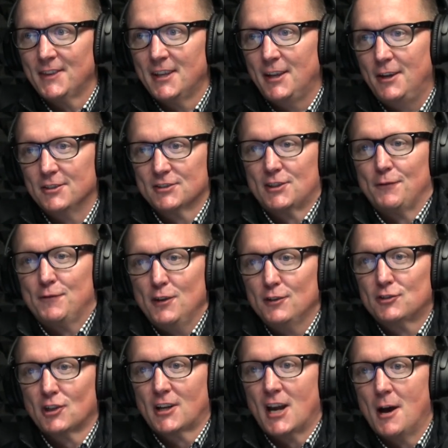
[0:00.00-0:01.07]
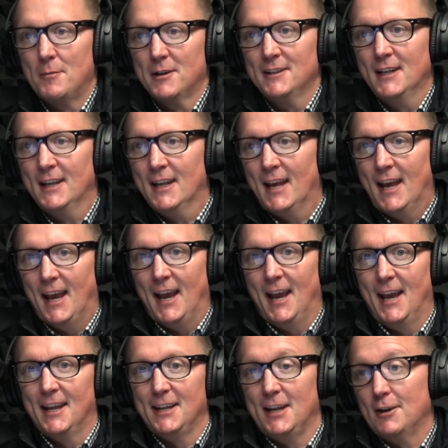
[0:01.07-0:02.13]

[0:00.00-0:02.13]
Here's the future coming and